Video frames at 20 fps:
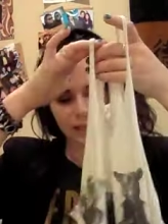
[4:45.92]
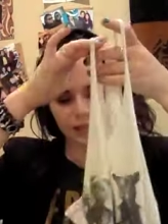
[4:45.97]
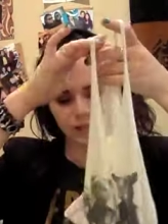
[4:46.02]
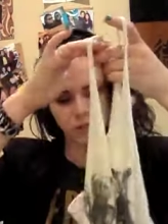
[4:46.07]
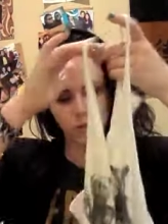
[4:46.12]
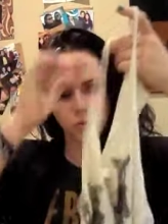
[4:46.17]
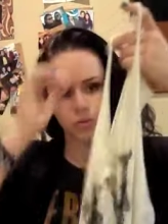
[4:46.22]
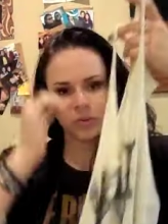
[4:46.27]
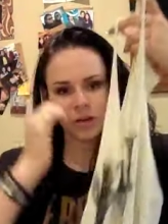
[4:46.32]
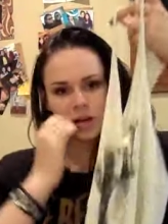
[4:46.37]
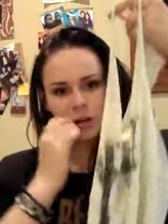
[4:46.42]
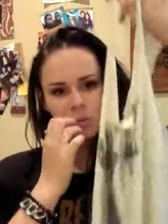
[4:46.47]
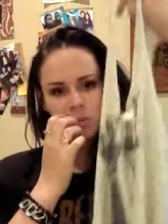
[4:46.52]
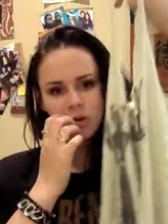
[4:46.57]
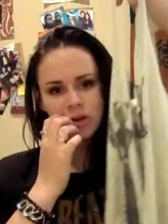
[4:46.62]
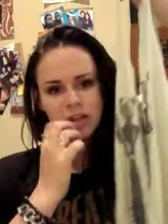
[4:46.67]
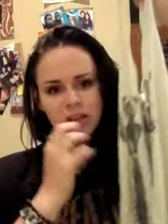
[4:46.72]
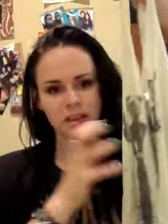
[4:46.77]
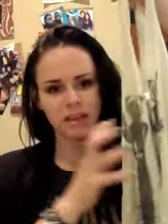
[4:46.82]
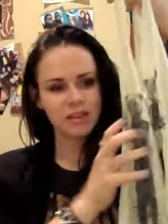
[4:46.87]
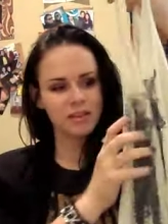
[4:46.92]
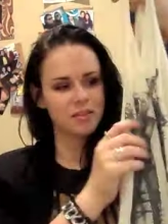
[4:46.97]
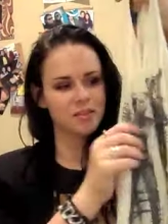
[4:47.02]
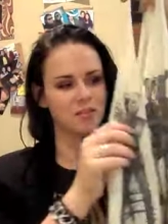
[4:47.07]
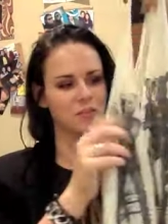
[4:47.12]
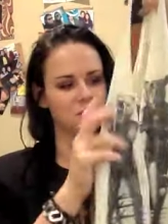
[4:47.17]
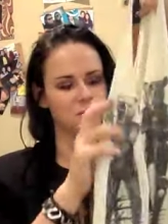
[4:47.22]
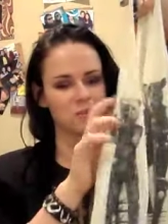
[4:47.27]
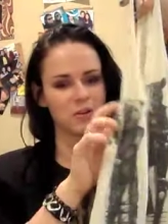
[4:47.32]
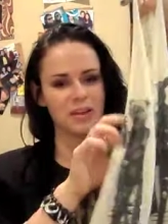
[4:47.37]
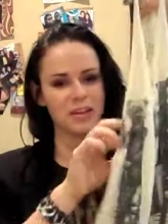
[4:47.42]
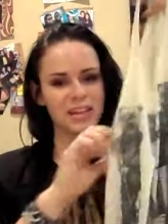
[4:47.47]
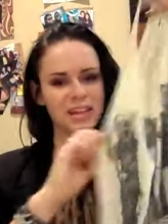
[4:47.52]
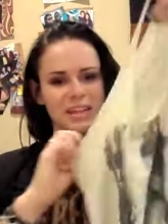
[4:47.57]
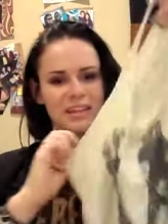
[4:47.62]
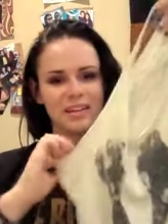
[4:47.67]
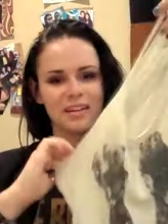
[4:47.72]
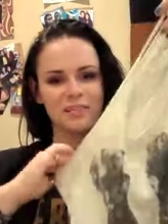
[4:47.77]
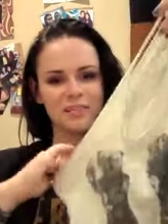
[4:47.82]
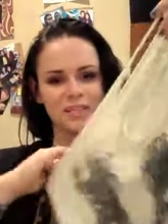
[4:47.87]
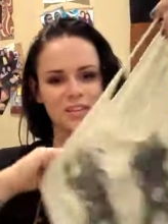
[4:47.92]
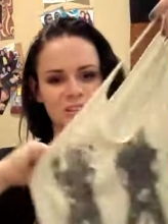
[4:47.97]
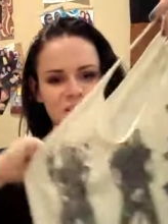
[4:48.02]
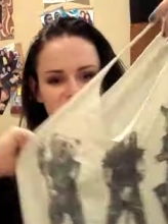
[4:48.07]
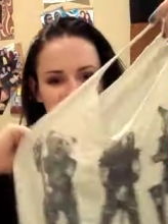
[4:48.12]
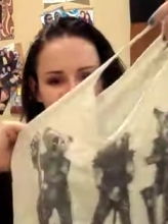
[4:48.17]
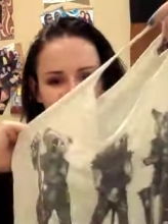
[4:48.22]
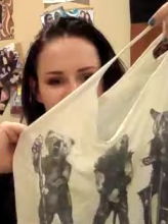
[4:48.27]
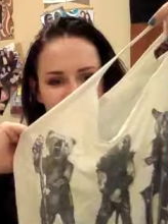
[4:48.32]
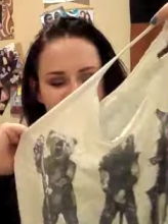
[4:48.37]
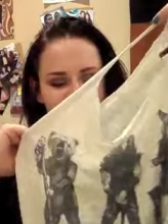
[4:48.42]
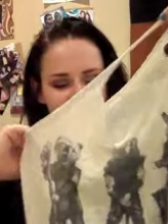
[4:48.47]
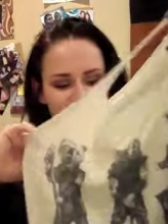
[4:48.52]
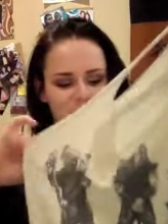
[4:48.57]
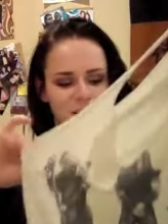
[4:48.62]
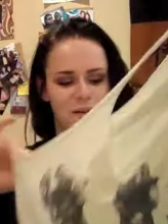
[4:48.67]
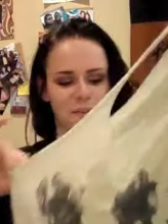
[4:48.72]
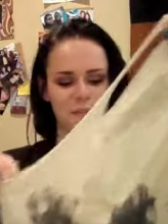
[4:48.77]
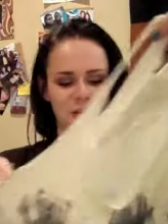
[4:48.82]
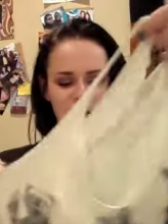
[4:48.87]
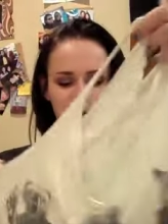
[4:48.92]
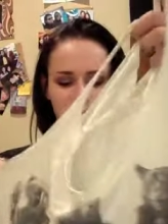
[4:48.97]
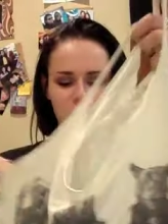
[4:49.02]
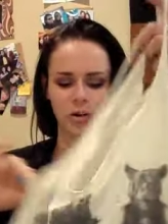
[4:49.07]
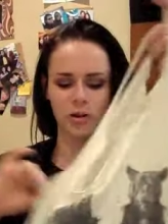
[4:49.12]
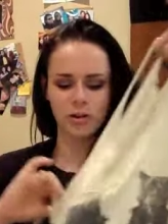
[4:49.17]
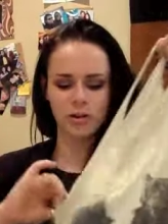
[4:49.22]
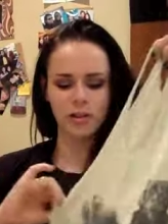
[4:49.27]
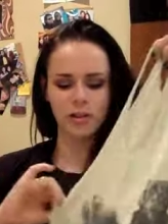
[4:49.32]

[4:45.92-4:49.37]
cute. I really, really love this shirt. I wore it a